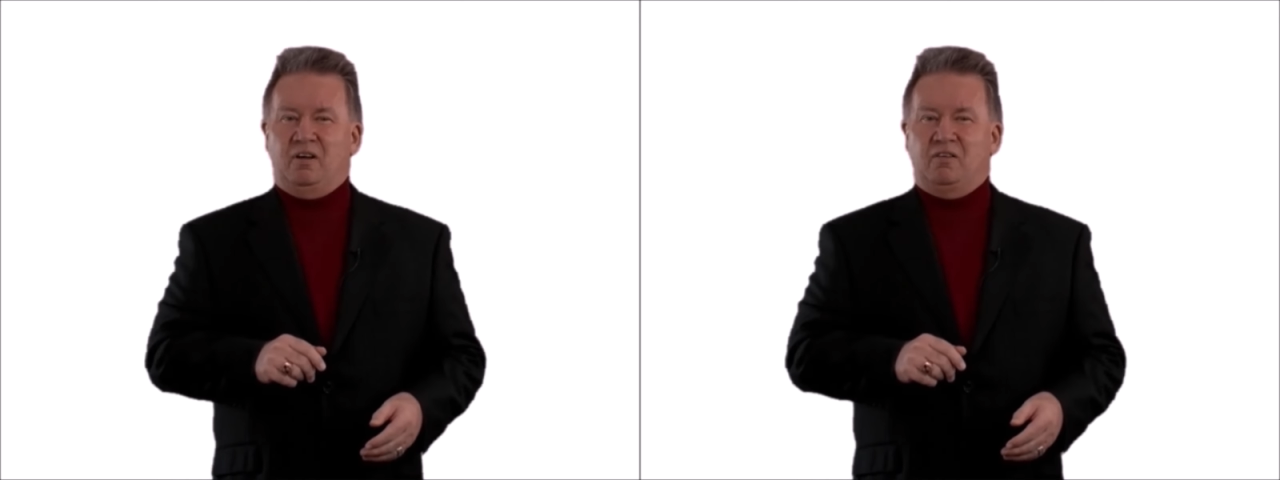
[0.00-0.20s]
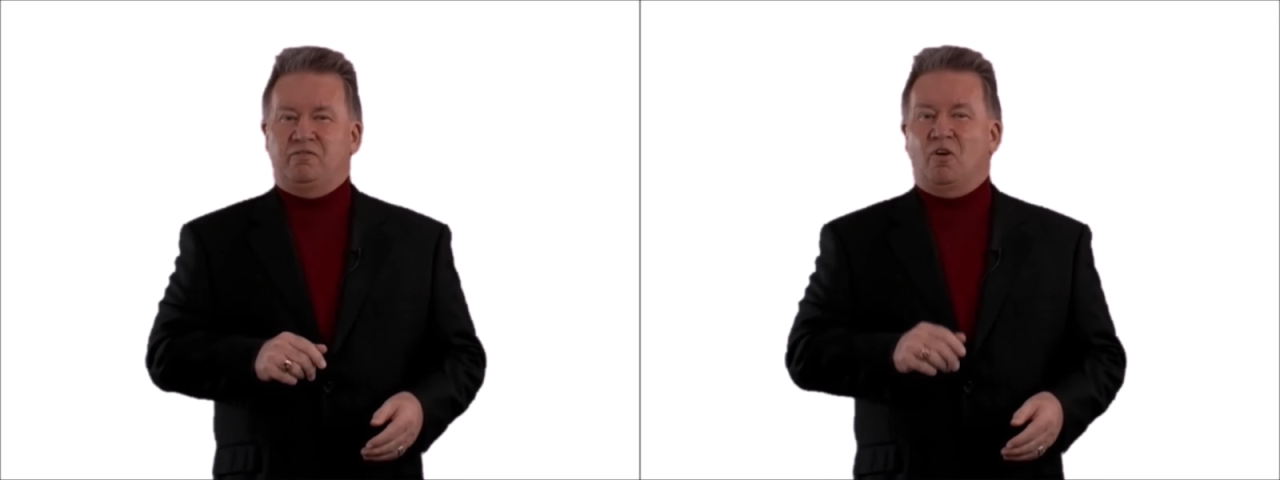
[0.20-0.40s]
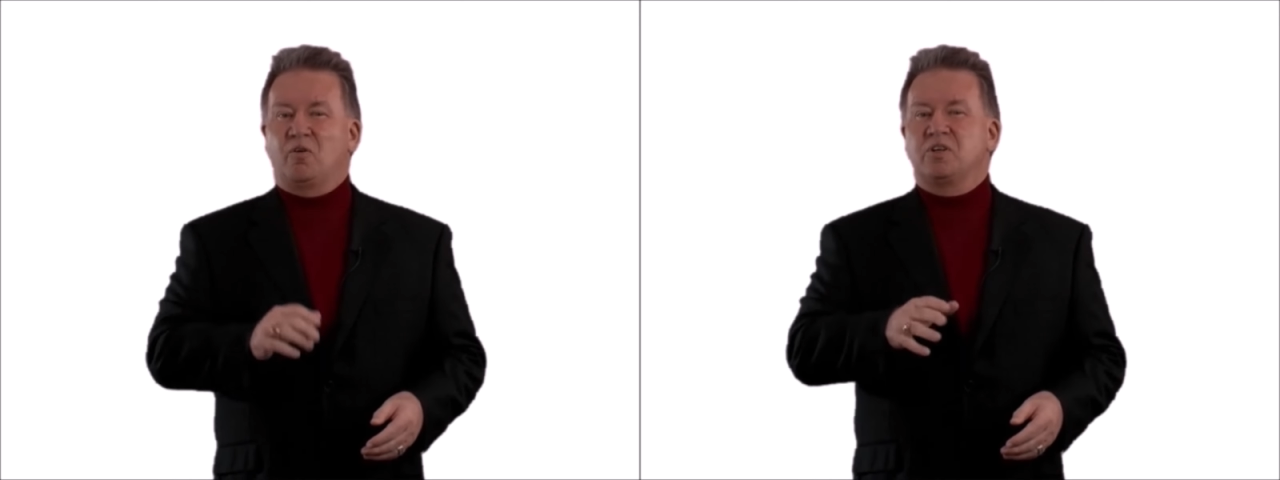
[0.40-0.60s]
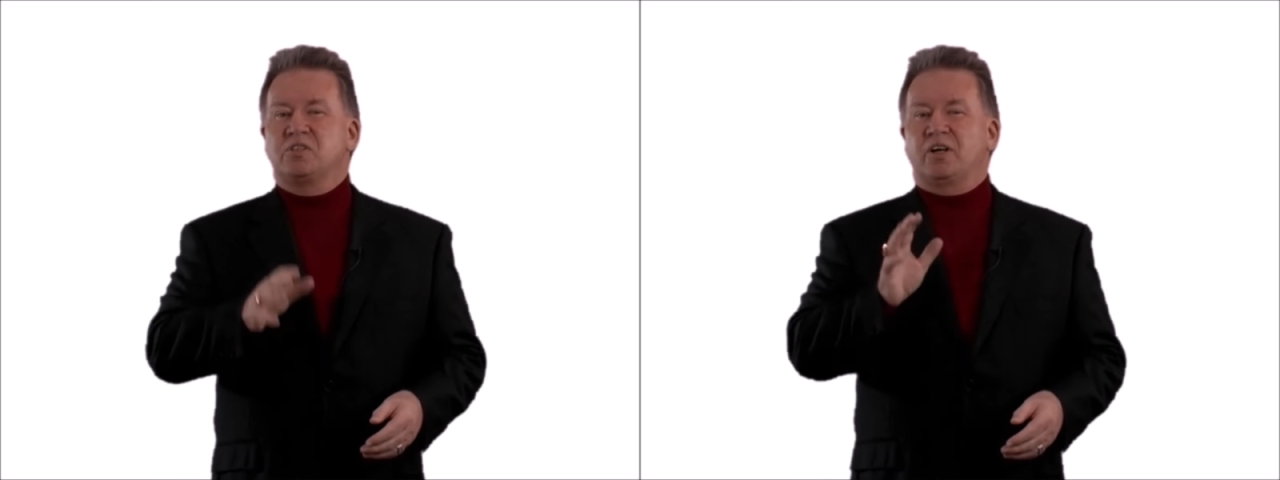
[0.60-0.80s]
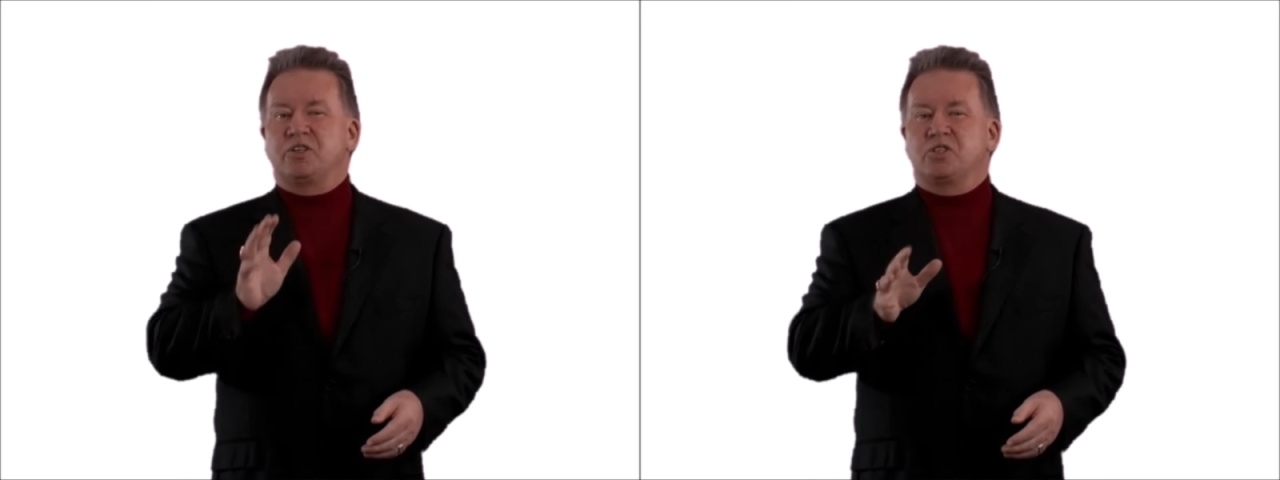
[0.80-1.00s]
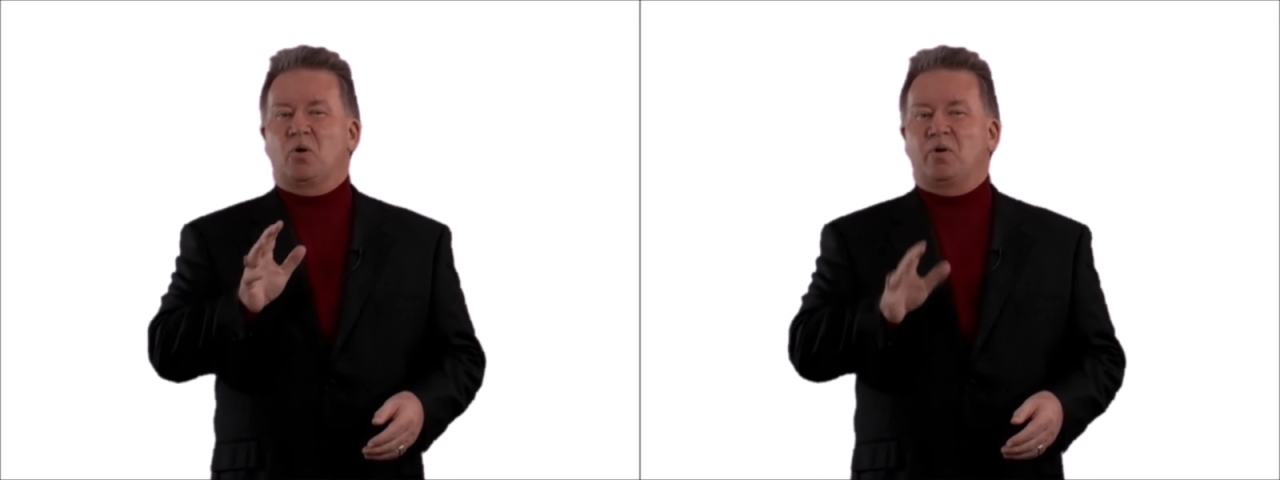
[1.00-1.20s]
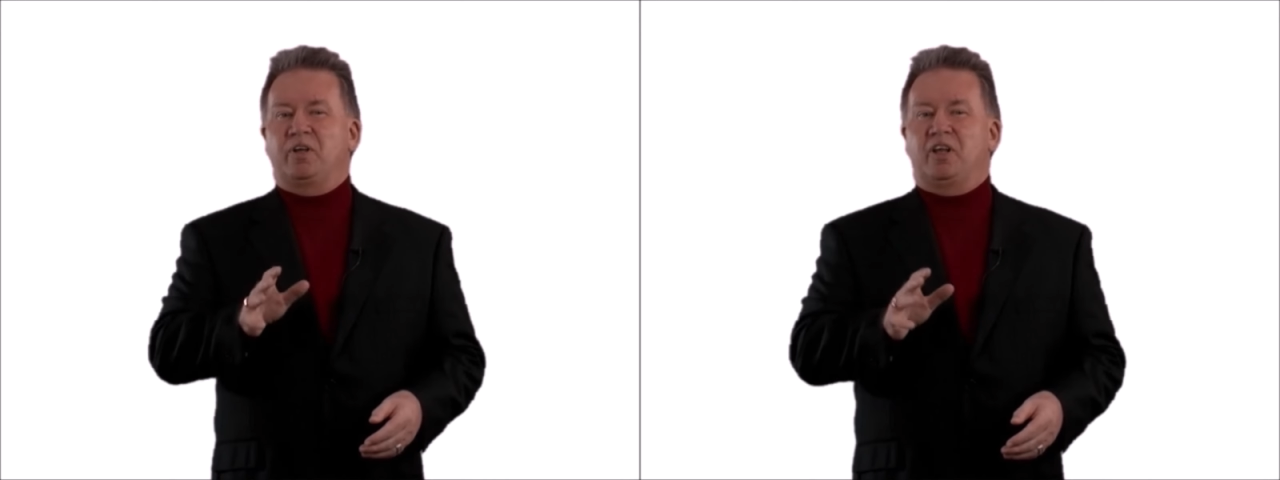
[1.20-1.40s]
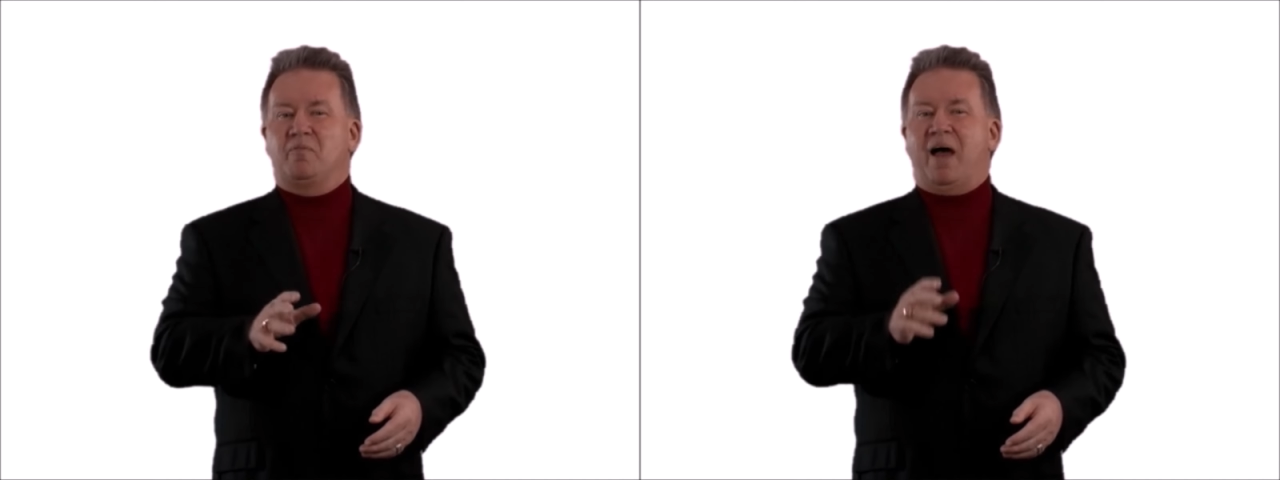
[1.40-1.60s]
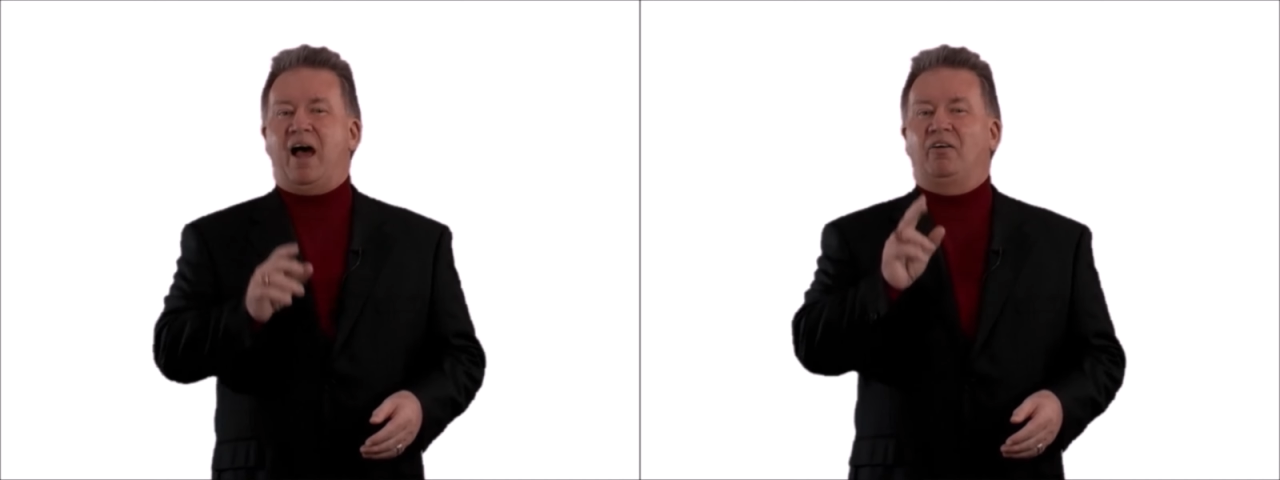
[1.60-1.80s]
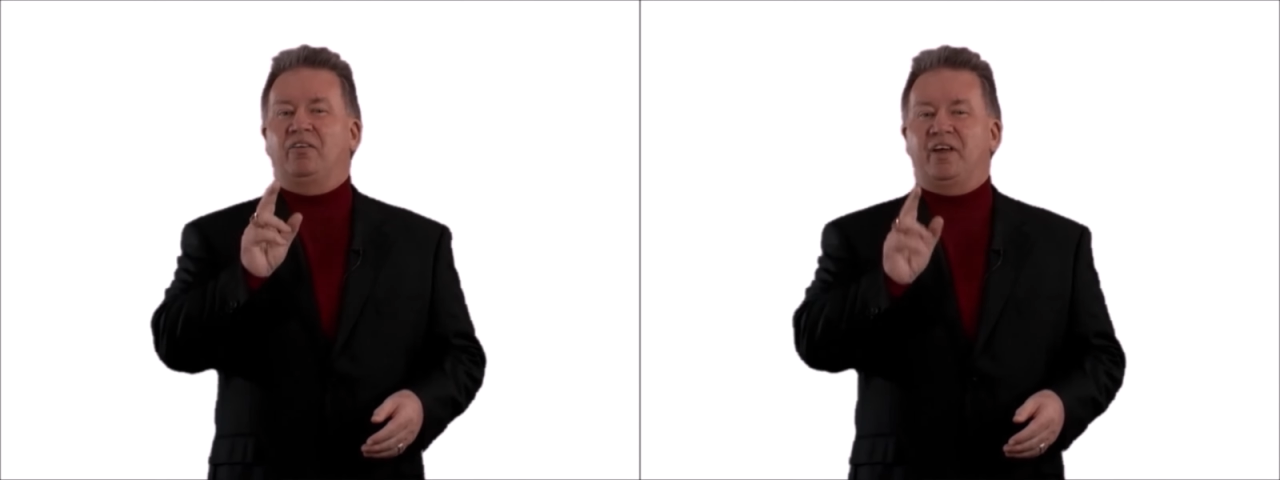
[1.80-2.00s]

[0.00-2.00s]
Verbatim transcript: Focus on showing them how